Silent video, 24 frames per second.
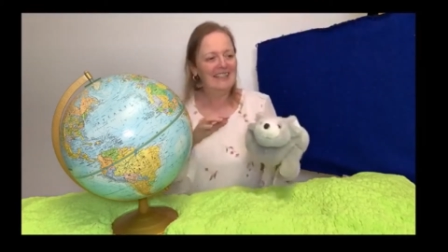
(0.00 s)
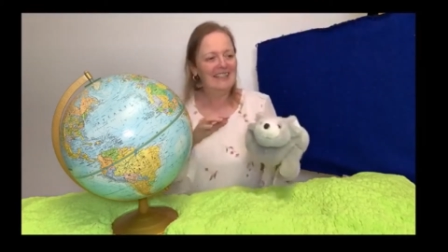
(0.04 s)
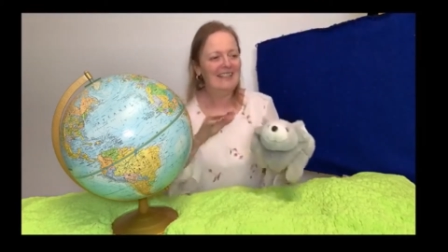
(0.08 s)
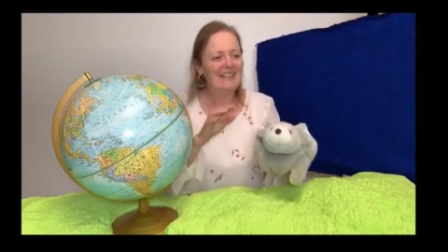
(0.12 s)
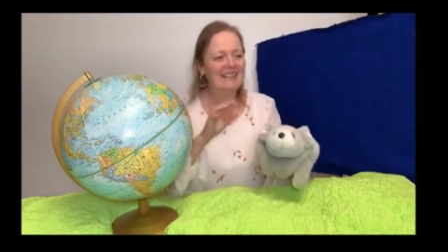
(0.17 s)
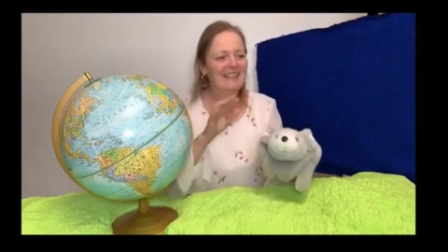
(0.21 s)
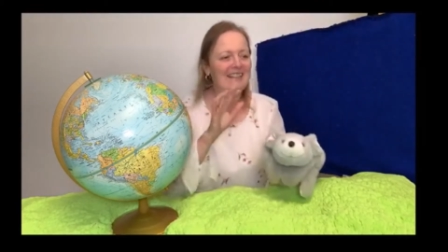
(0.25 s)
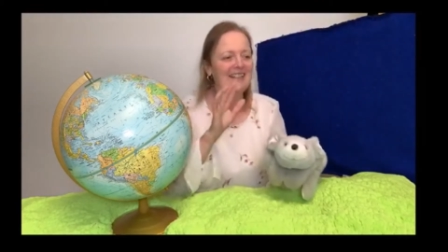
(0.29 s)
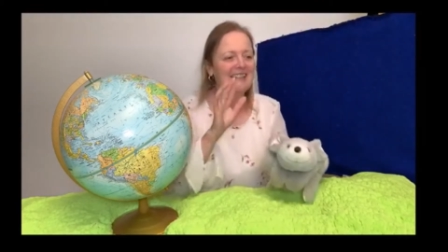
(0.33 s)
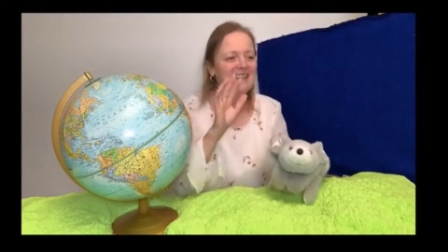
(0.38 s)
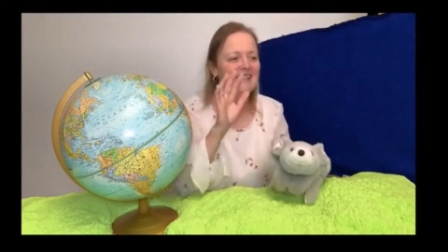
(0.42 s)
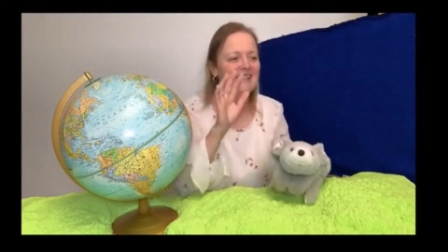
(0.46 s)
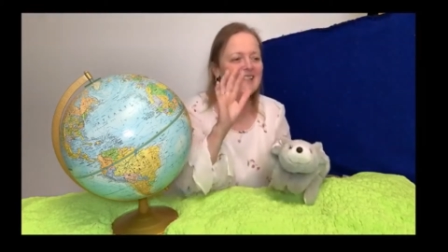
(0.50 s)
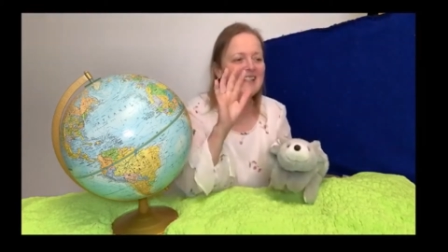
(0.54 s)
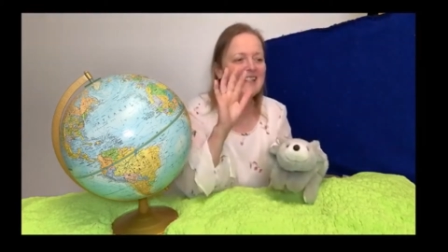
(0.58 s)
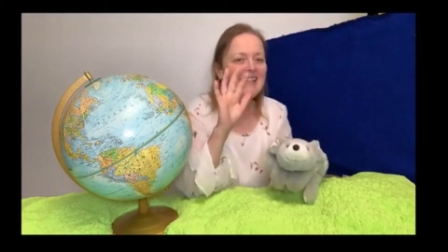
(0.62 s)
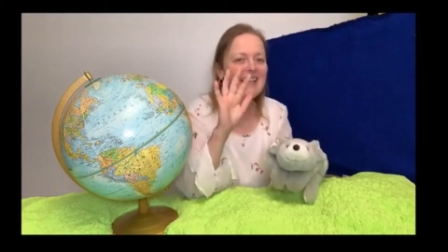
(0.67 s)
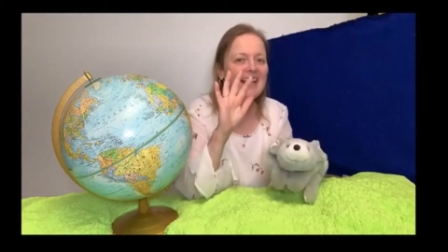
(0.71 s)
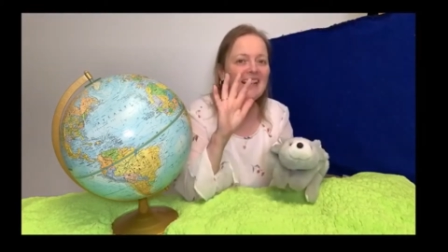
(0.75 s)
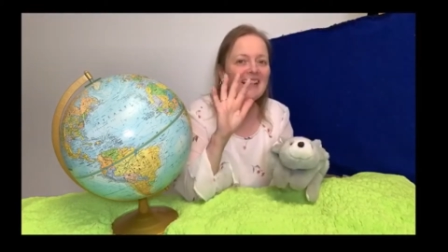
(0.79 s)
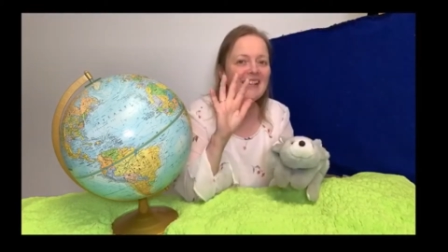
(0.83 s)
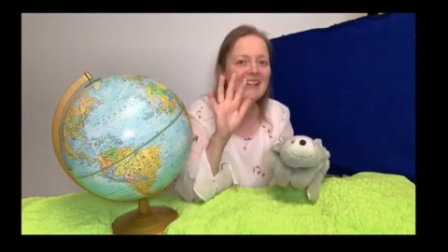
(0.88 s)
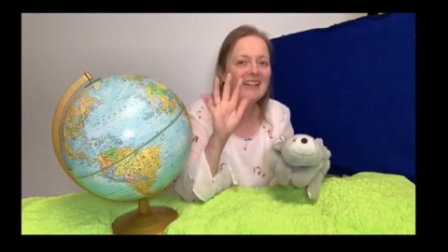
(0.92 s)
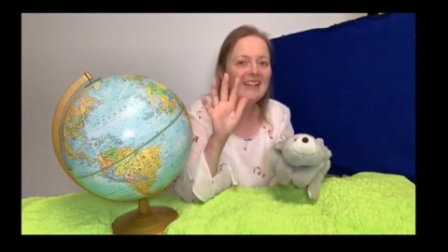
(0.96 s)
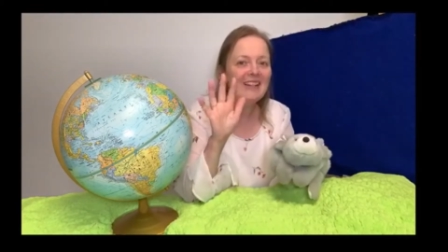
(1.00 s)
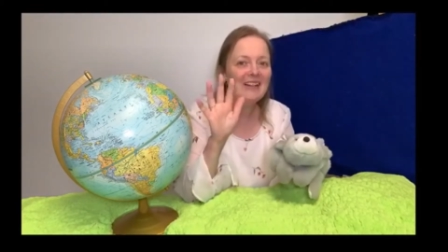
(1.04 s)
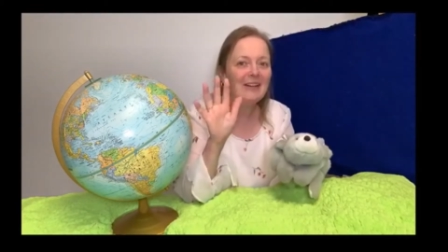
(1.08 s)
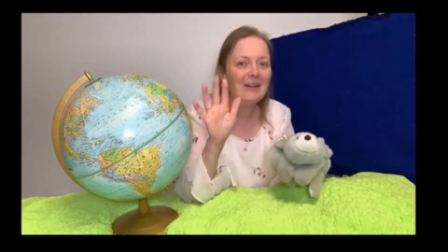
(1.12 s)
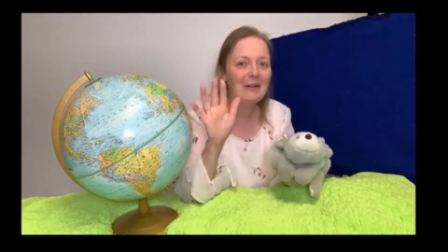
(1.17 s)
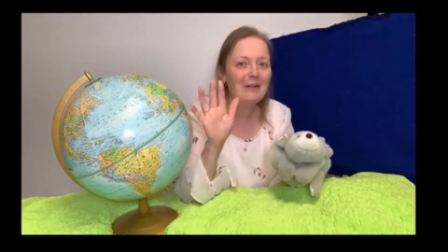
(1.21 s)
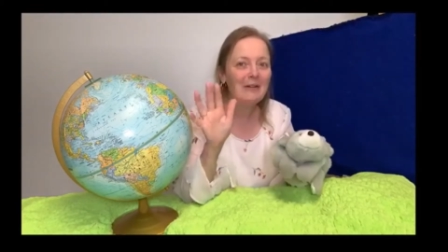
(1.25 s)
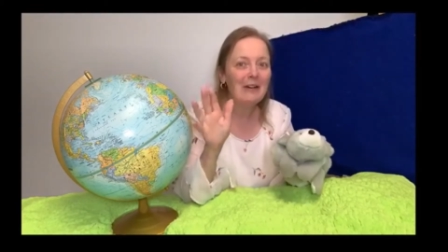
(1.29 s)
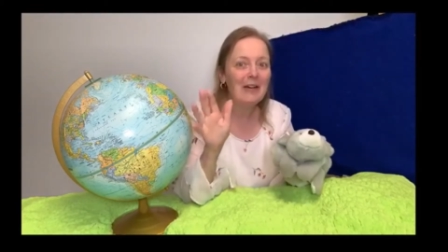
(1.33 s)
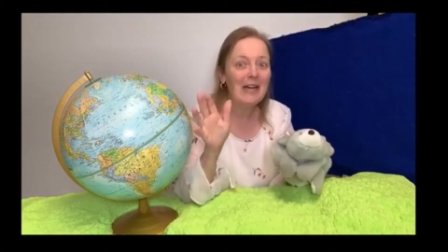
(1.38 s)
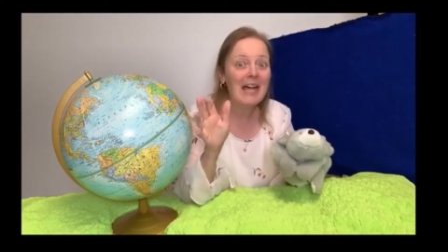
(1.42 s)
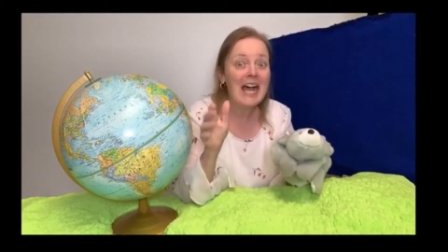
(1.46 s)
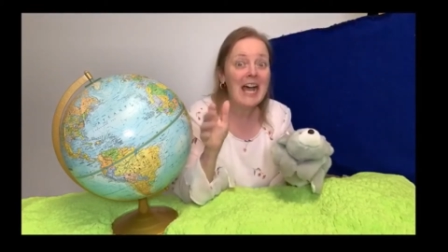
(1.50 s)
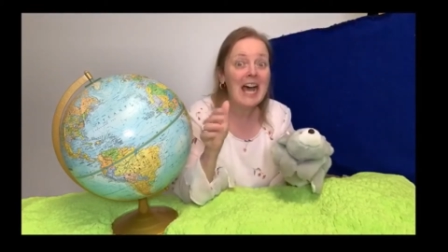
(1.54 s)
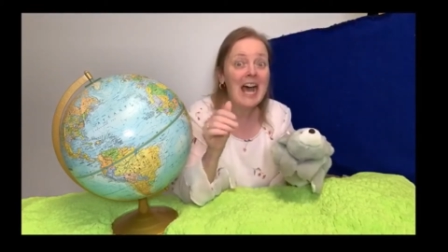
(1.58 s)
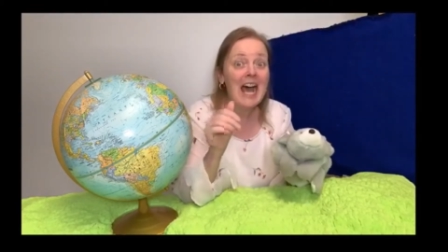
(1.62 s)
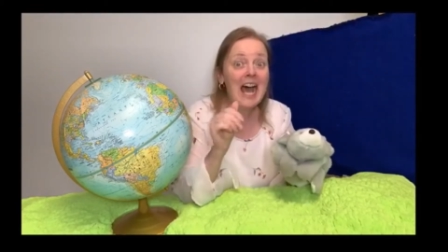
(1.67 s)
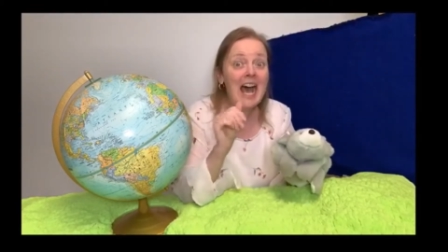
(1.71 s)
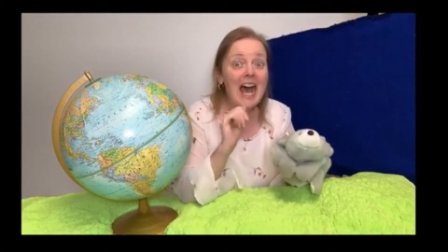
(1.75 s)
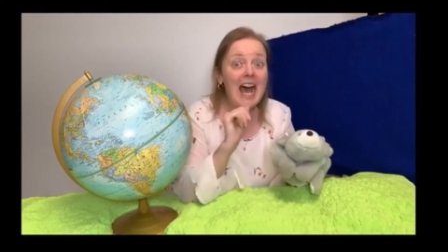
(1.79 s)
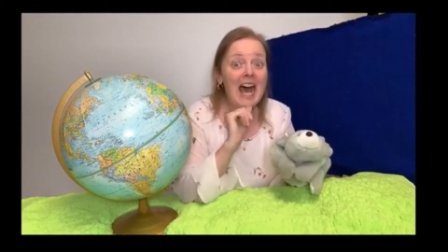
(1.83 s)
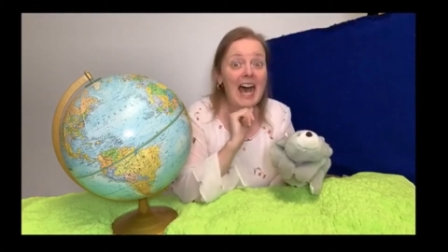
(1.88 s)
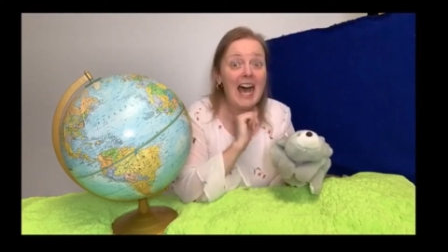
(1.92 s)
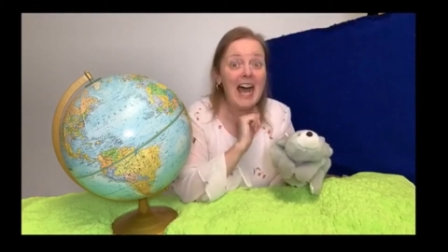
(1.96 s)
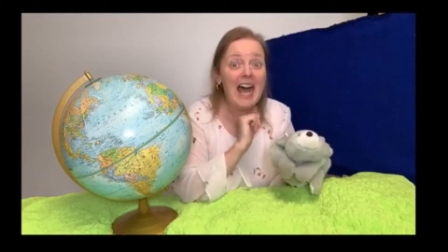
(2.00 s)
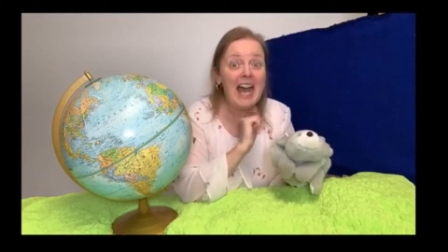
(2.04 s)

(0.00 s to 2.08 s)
Let's say hello. Hi,